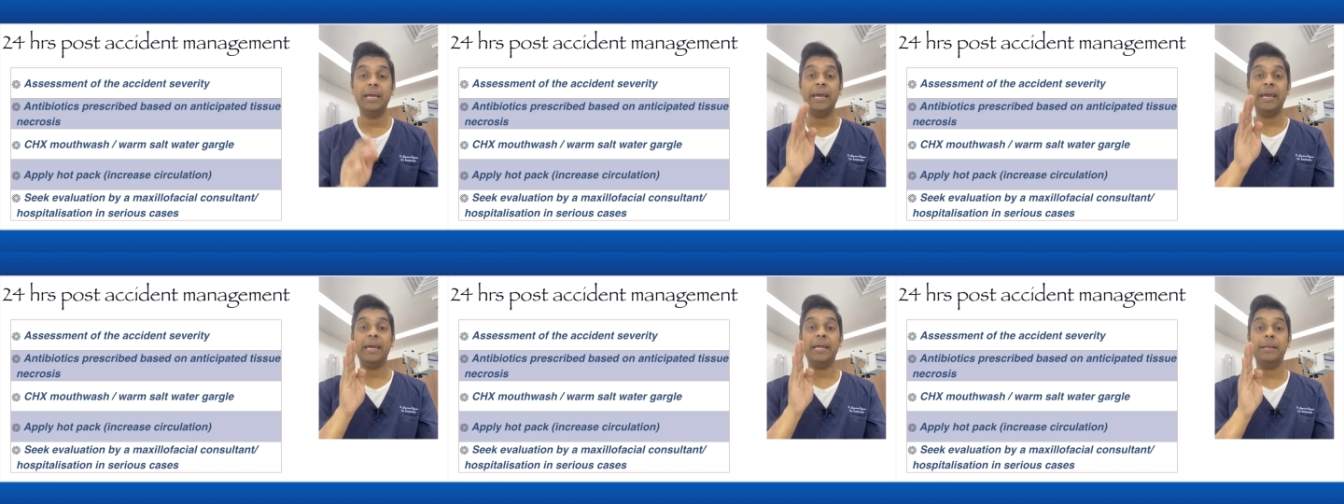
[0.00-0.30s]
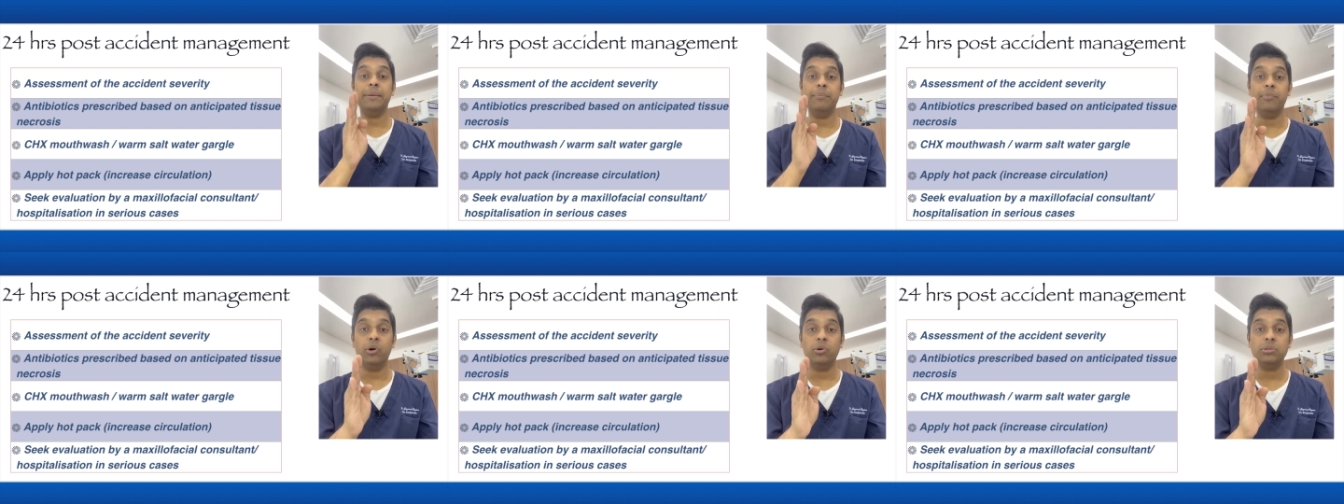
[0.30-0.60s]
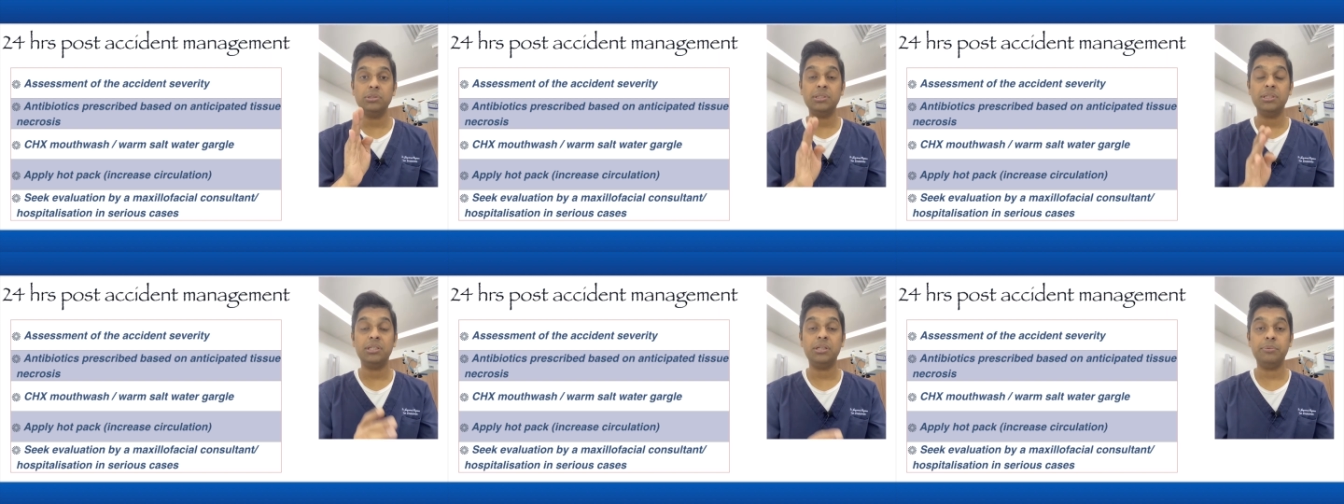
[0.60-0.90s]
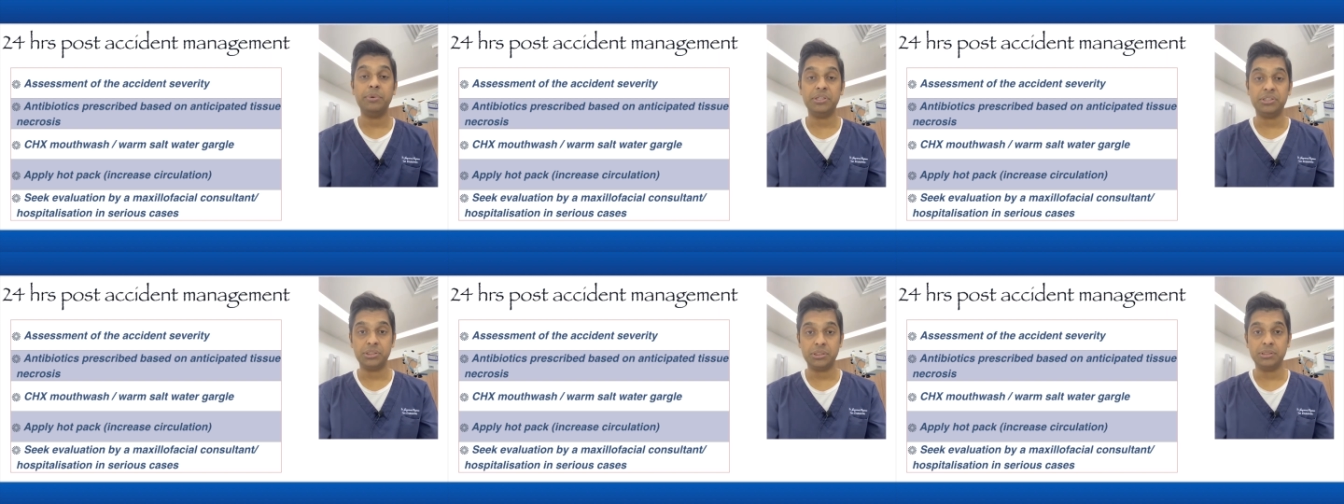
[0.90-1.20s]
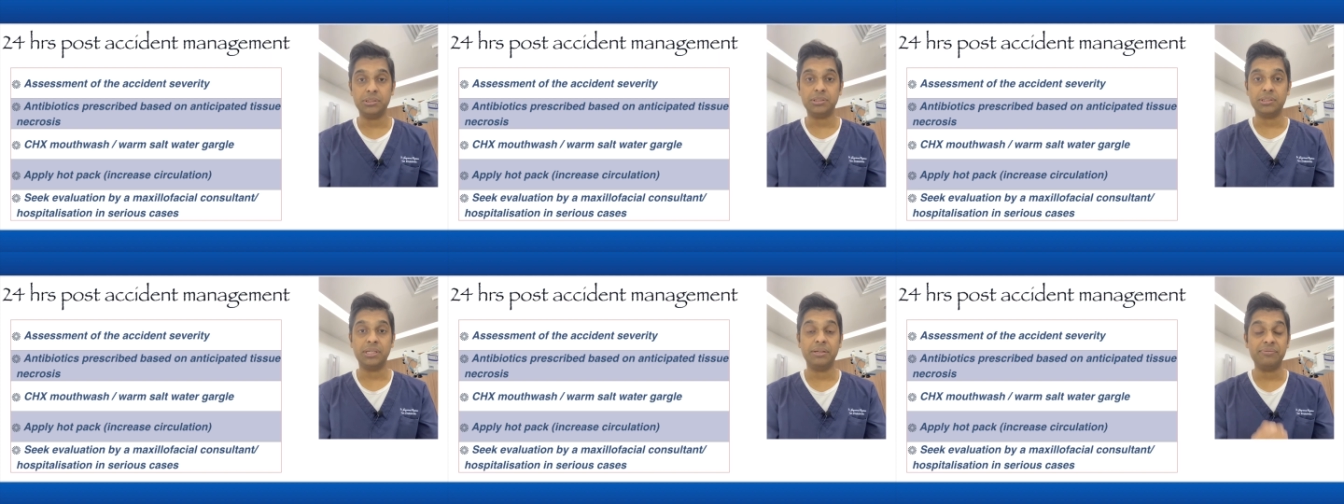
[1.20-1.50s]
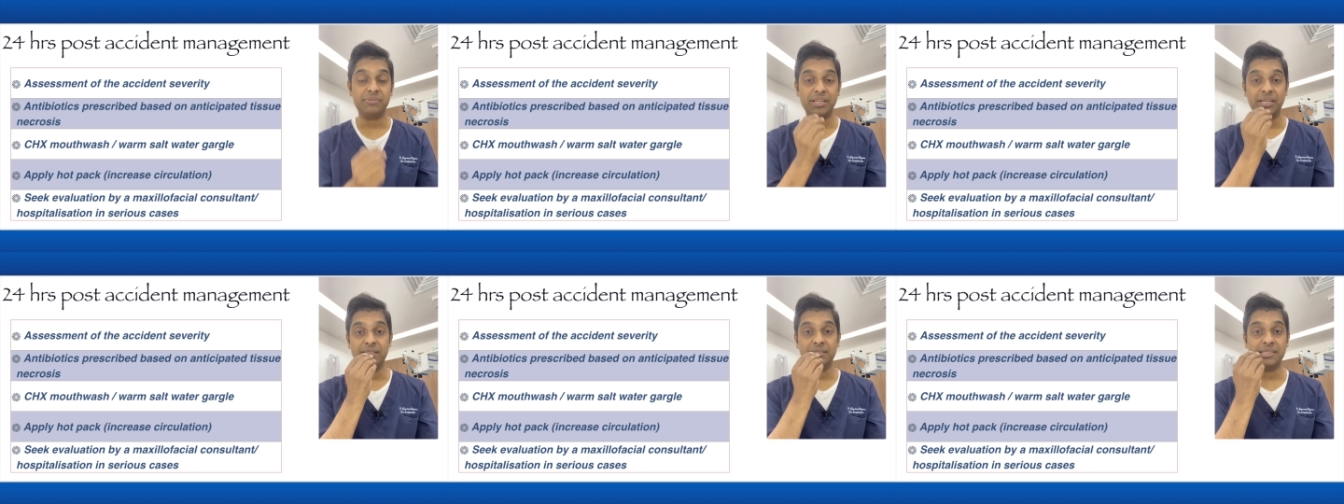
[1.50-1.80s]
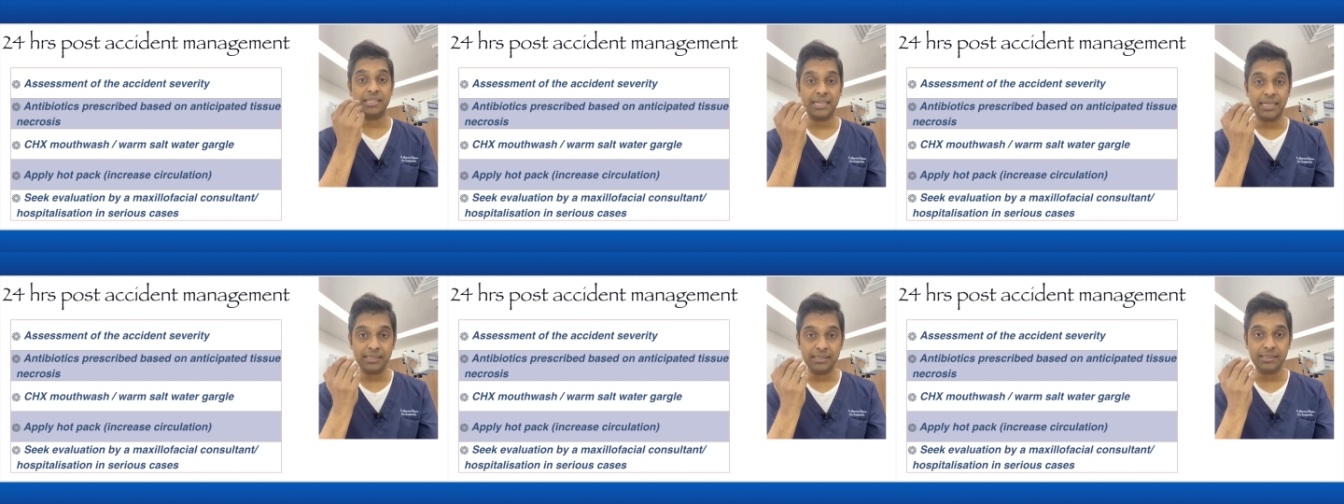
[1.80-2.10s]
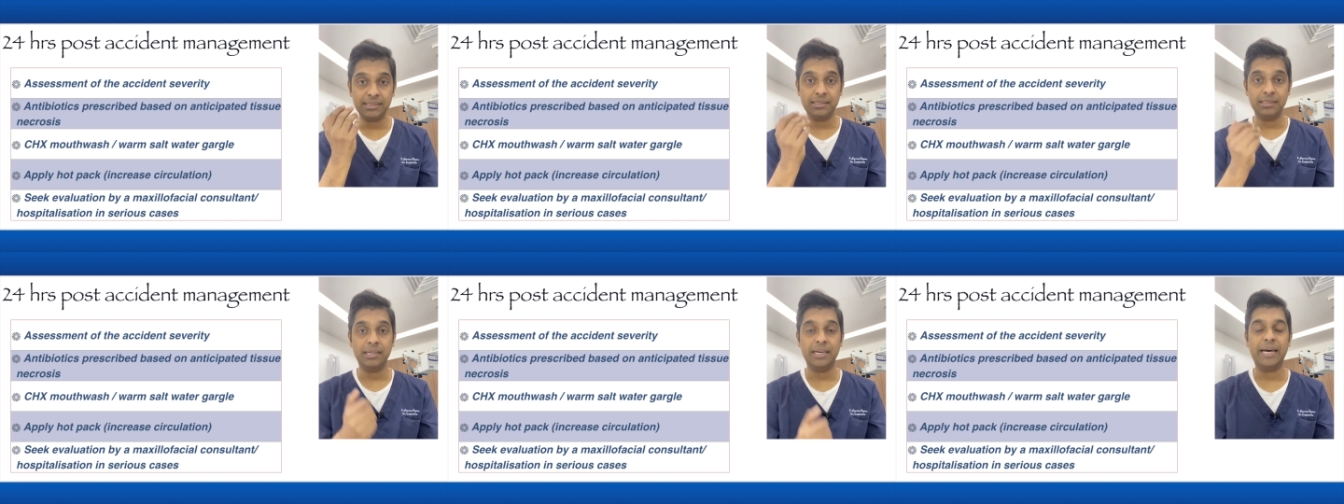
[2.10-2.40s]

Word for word: In most situations, if there is an ulcer,